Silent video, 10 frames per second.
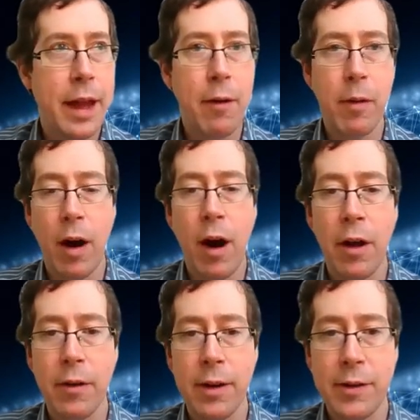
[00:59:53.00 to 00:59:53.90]
that were
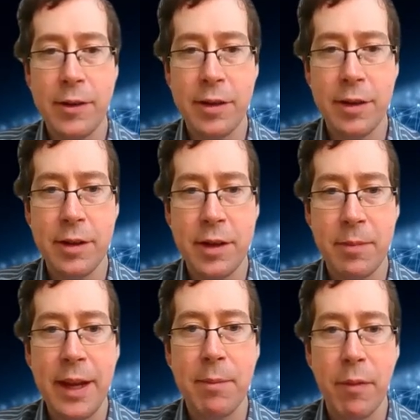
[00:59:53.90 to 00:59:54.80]
onerous to, to
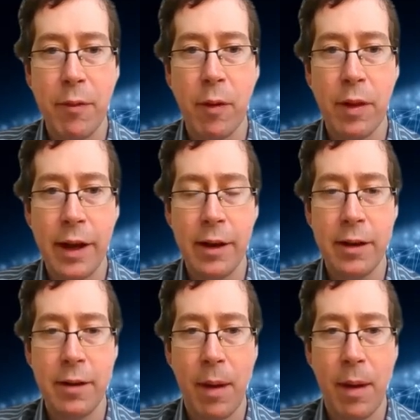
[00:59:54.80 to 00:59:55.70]
meet before they
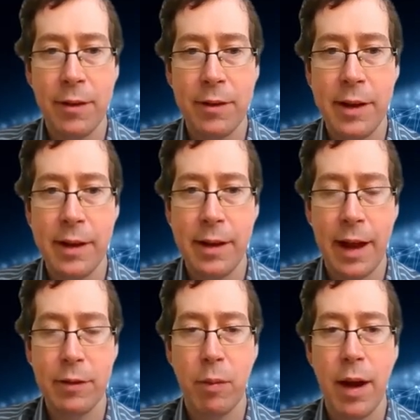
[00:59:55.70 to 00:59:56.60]
could deposit it.
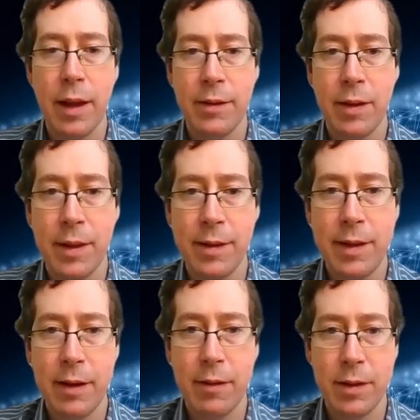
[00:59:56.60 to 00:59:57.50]
That's why some of the
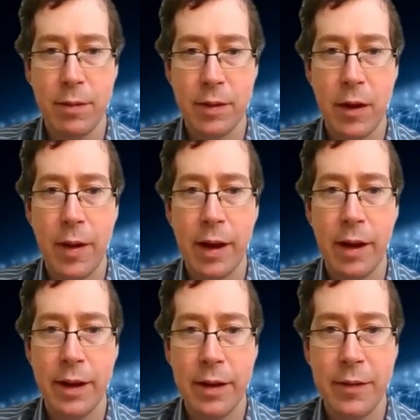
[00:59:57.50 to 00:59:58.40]
sequence was going
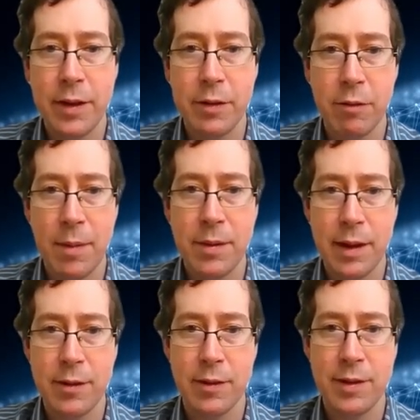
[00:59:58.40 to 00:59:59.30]
on individual
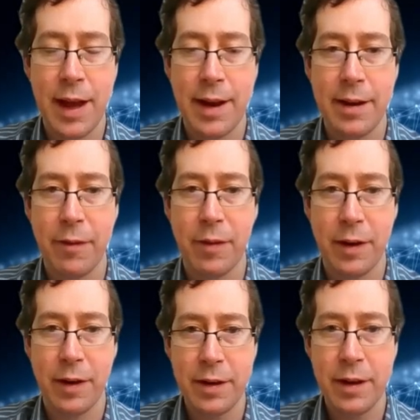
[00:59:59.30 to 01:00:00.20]
websites, or is that a
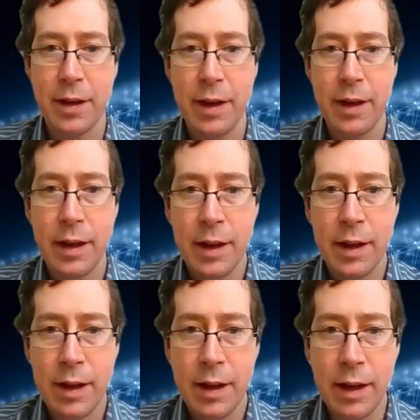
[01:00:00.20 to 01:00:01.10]
different?
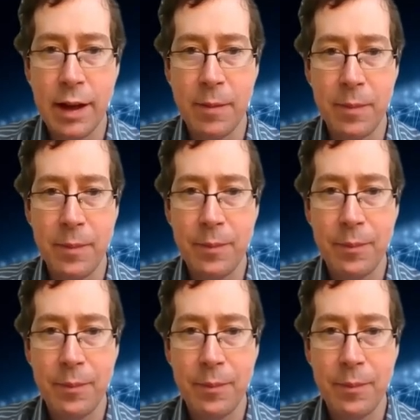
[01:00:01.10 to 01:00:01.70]
Uh, I think